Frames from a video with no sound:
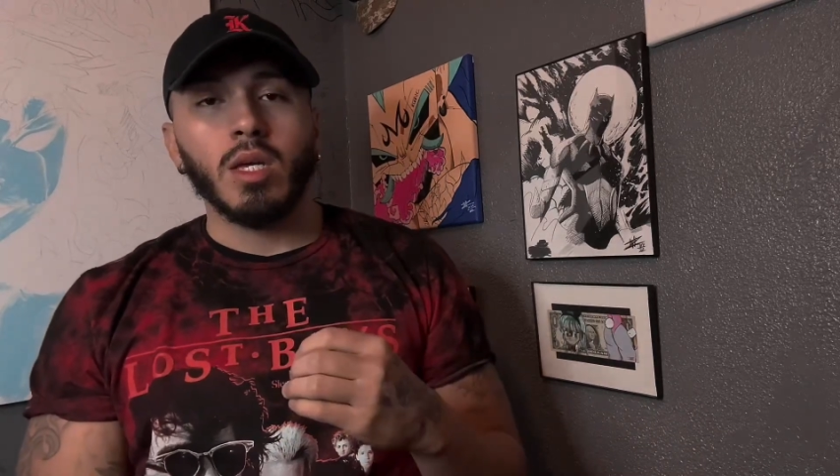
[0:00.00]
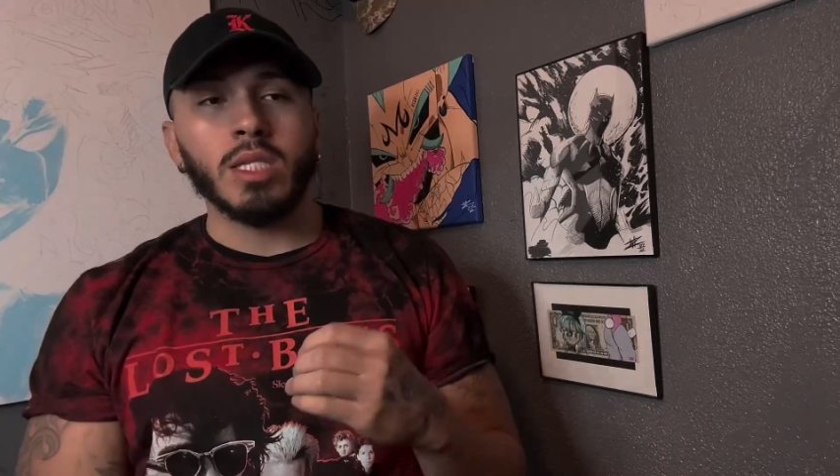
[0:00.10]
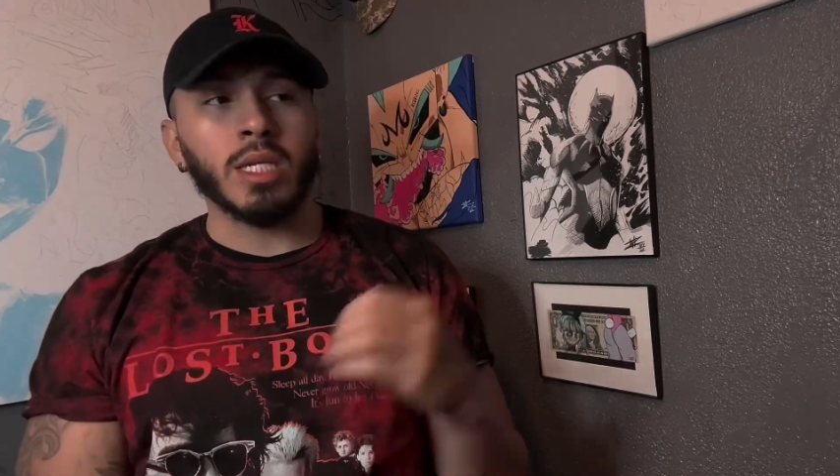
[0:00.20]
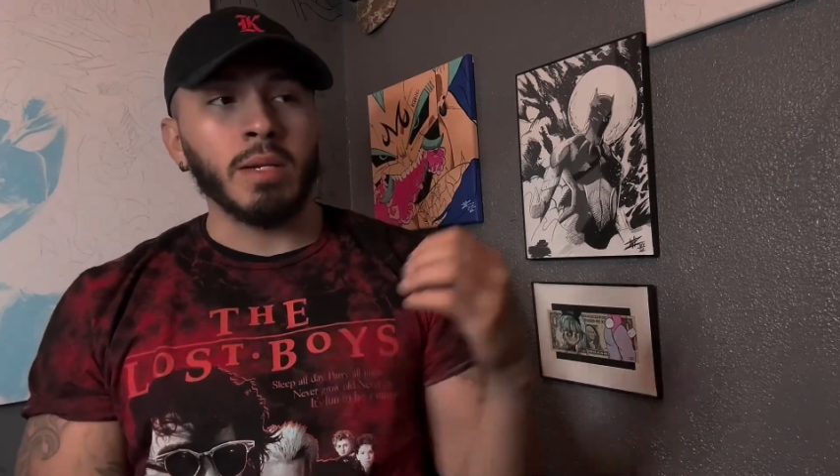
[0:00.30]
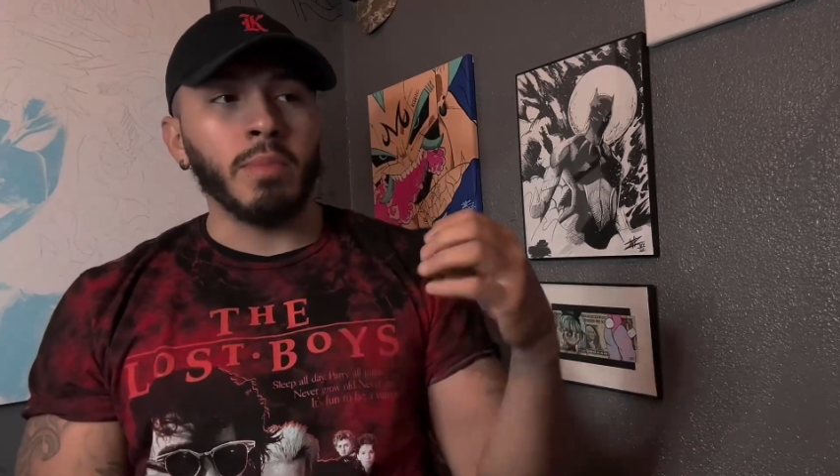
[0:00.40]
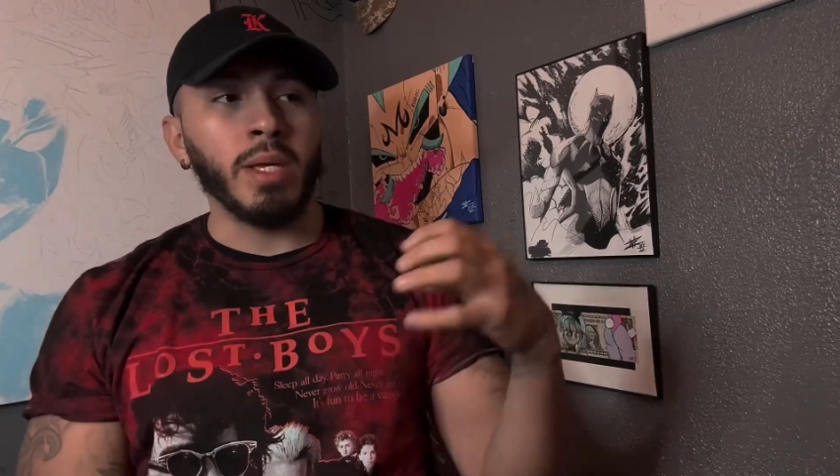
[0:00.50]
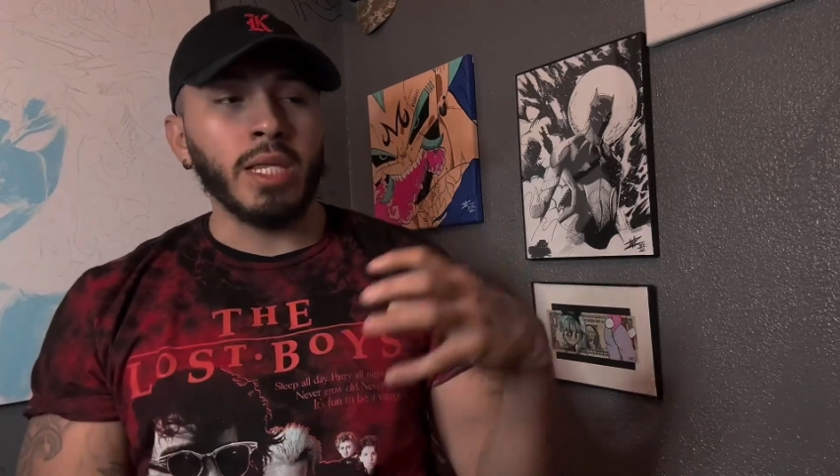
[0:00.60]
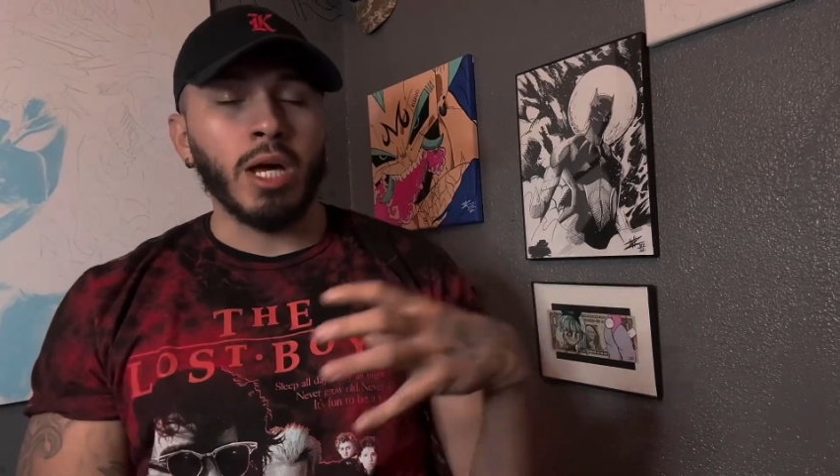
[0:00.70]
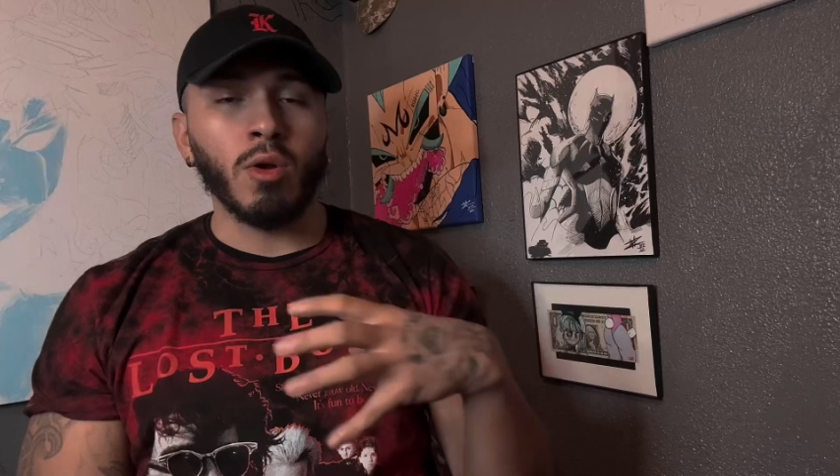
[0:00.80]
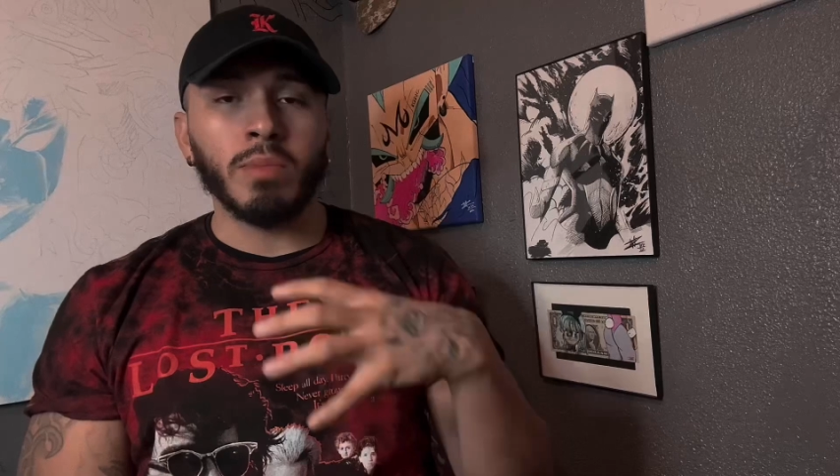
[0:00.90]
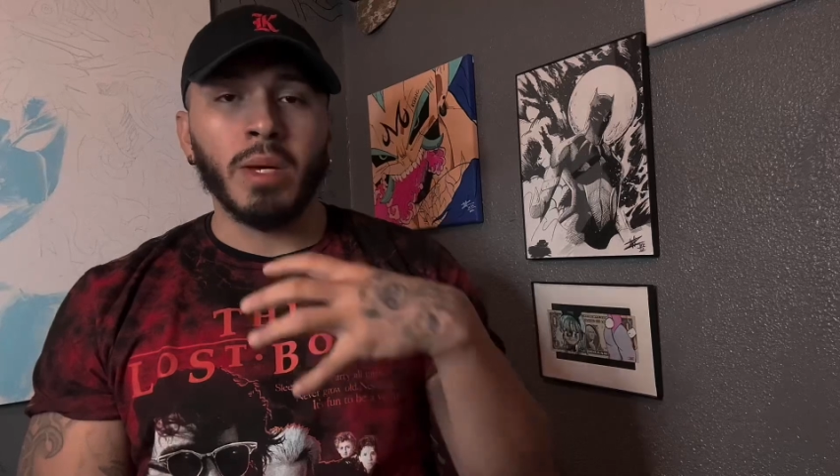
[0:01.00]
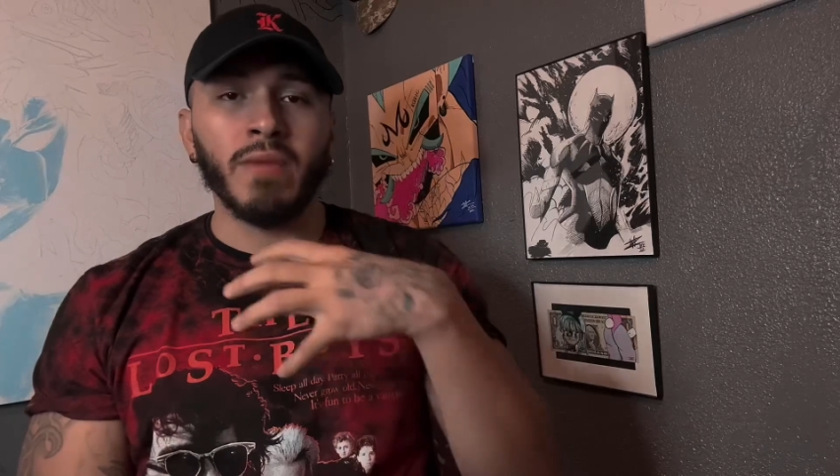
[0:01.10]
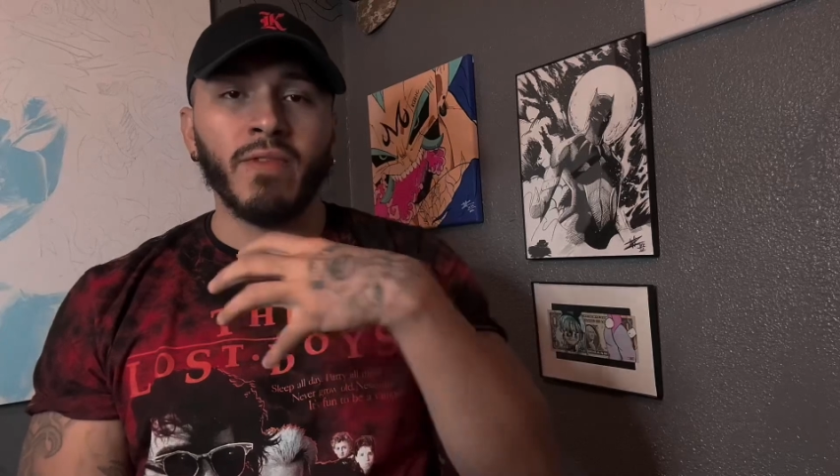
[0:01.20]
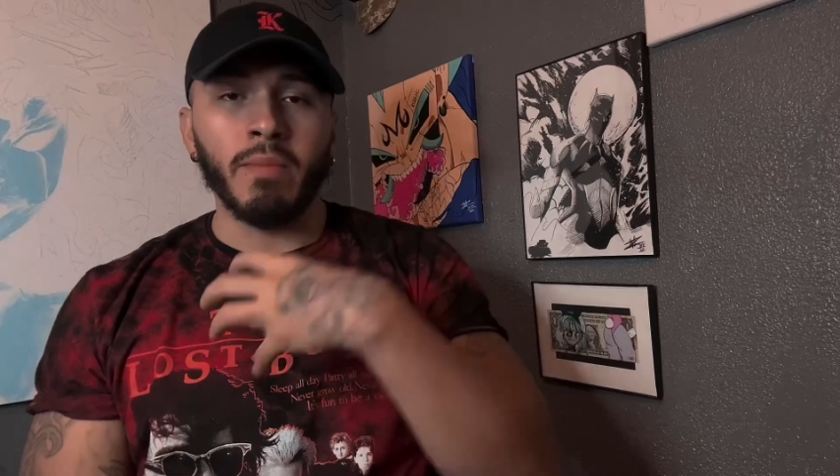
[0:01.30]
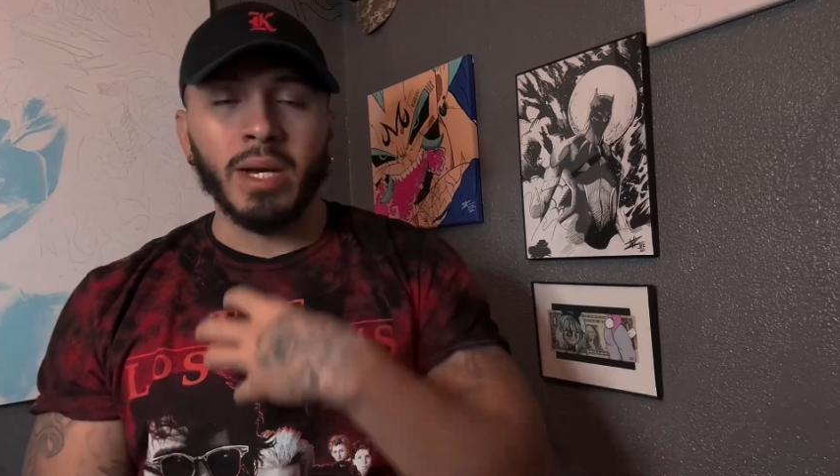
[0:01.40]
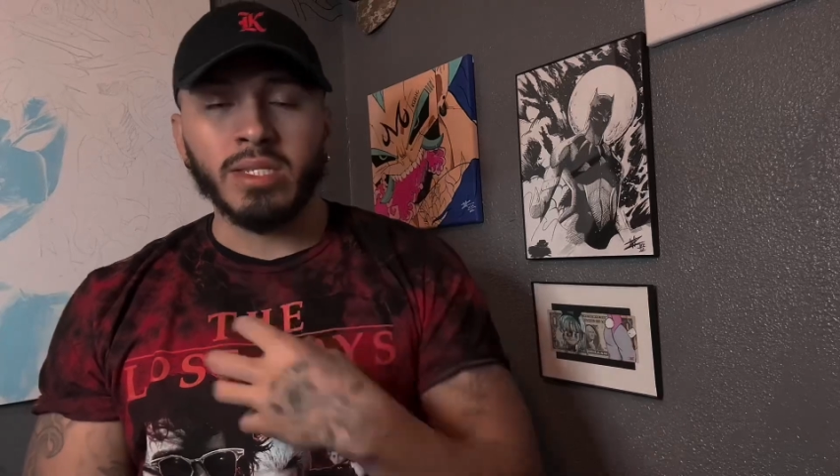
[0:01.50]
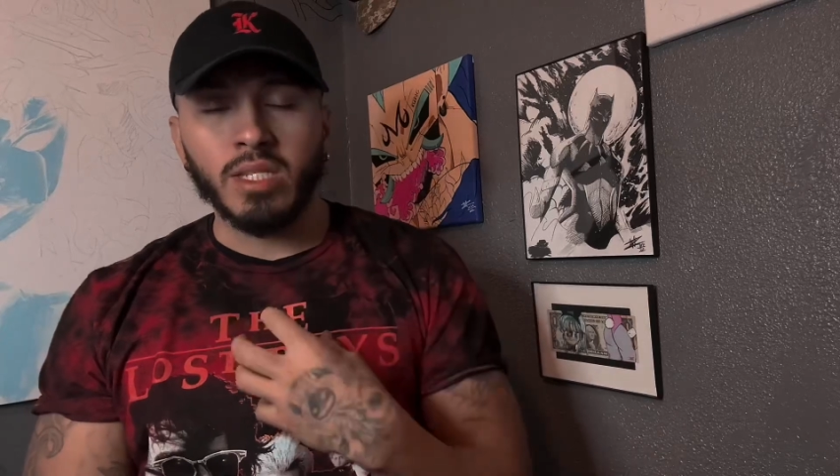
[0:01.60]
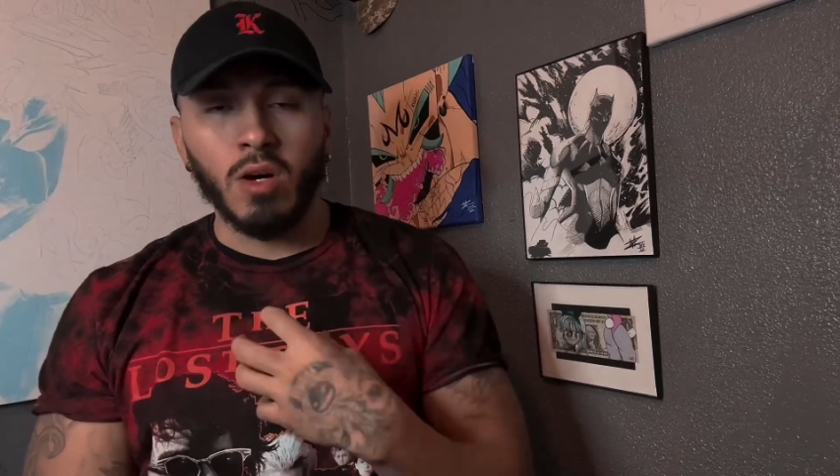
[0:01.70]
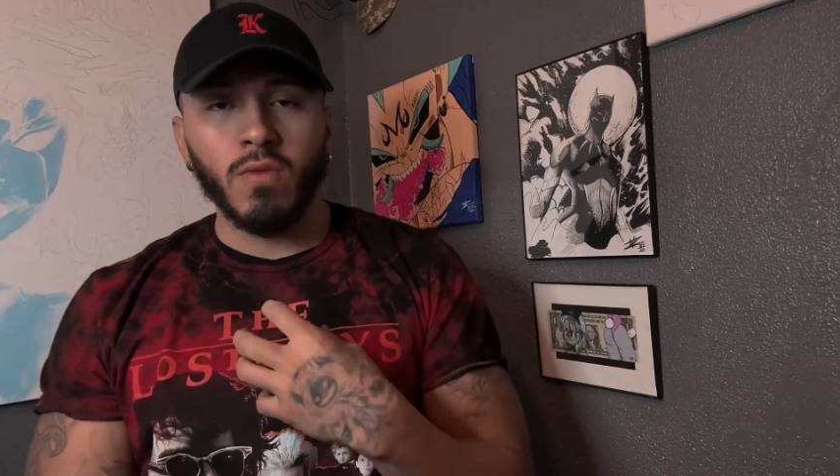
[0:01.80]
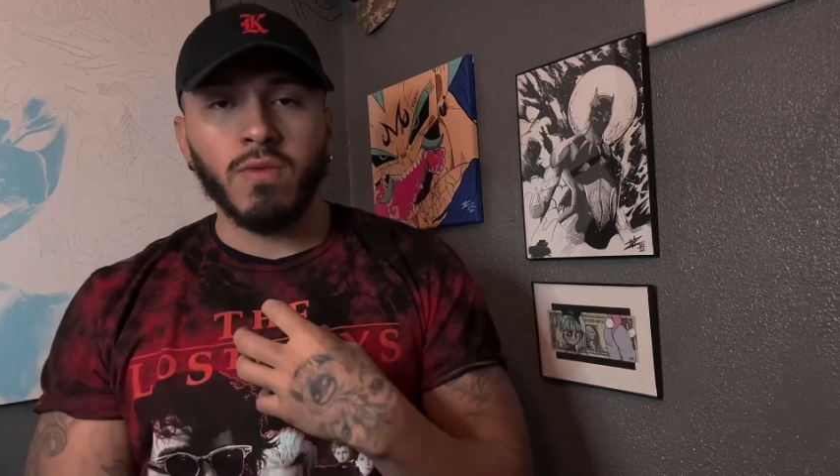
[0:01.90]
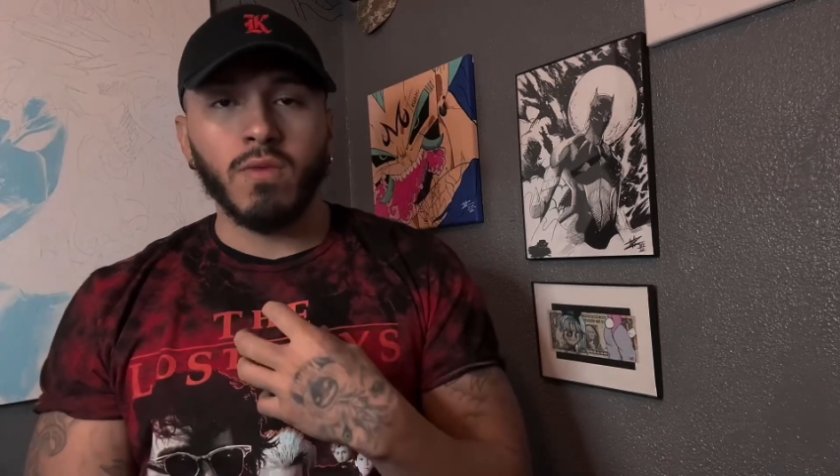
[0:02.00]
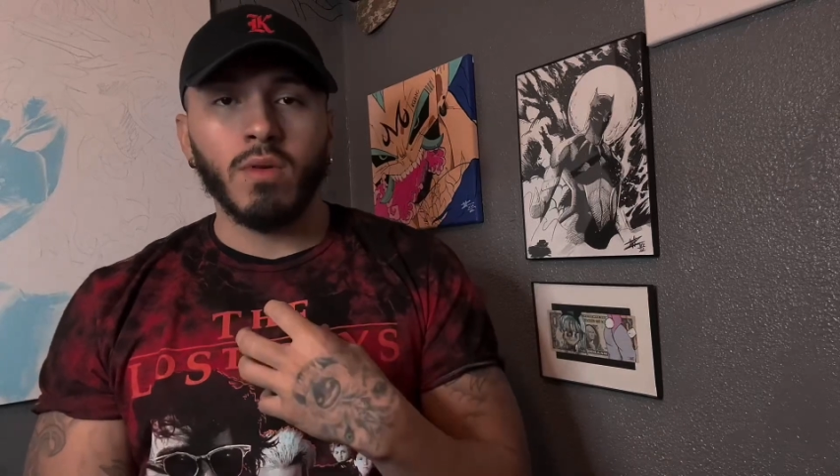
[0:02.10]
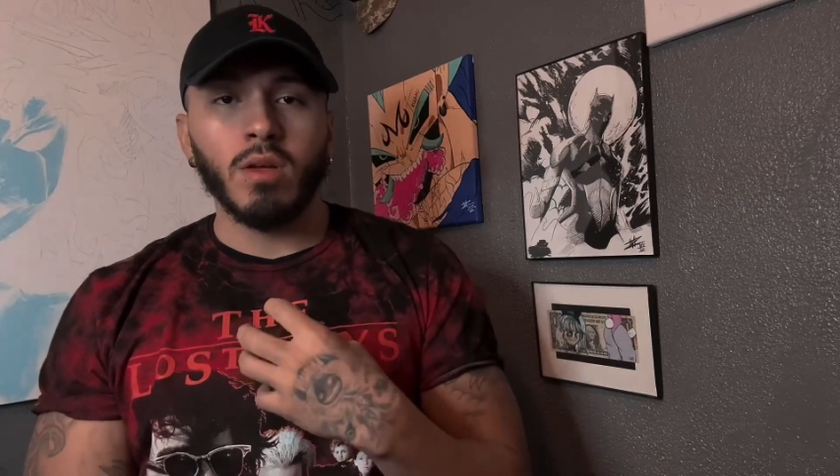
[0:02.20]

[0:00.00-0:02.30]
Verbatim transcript: it's going to not only benefit myself,